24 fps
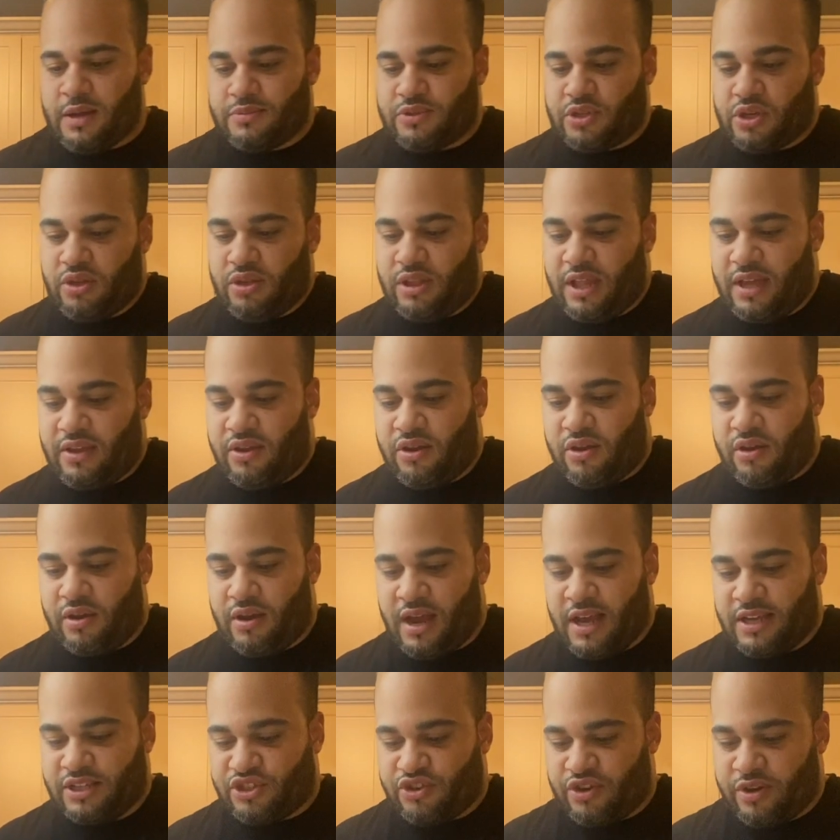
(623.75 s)
So you let
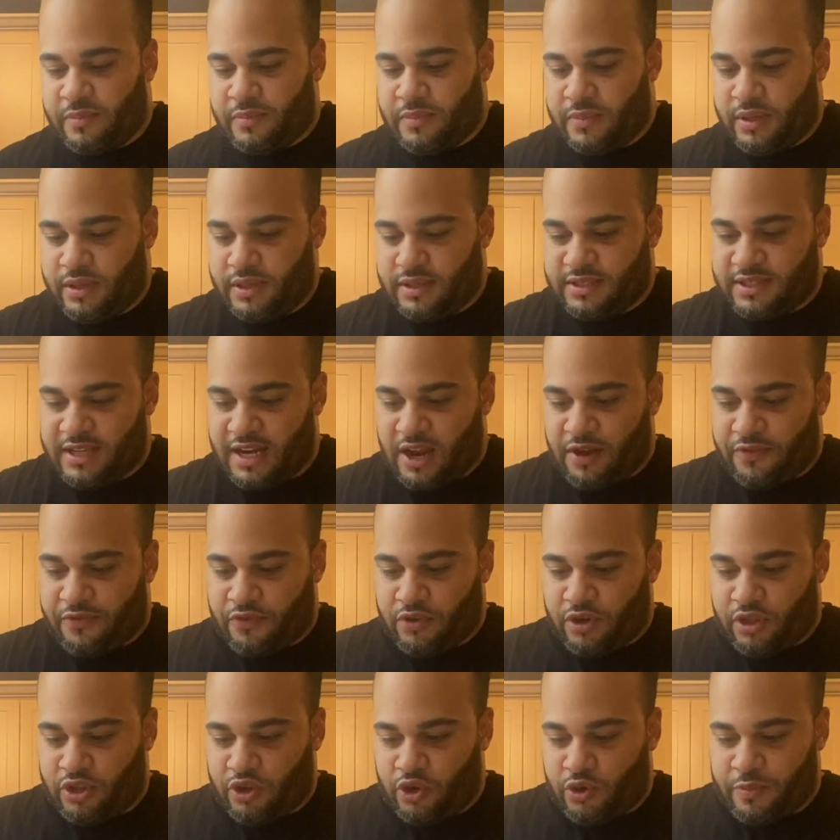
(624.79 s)
your ice cream sit out
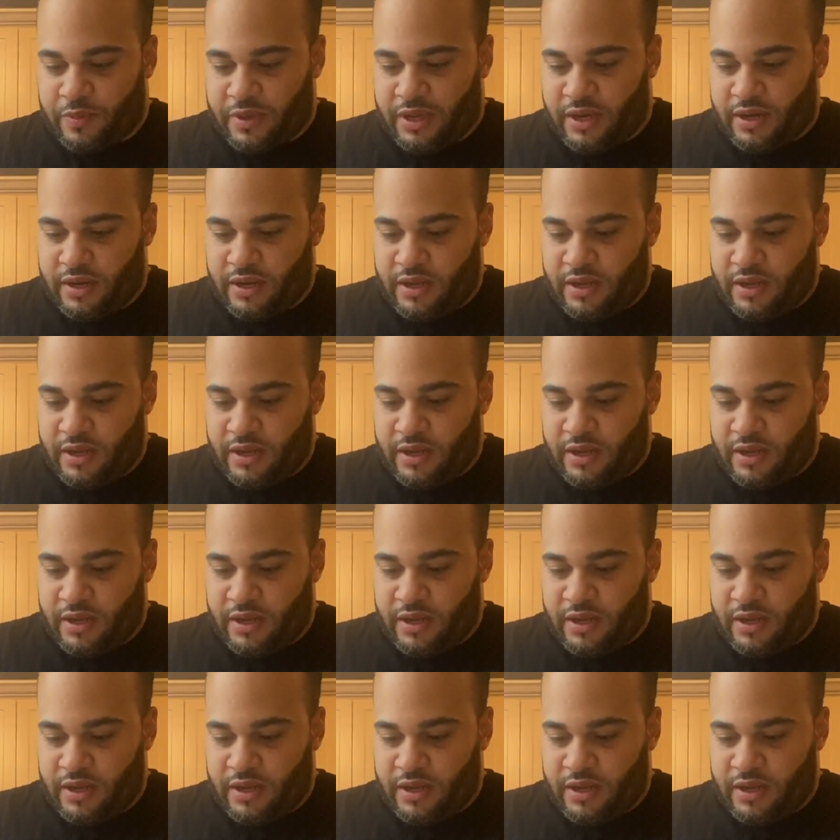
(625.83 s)
for a little bit.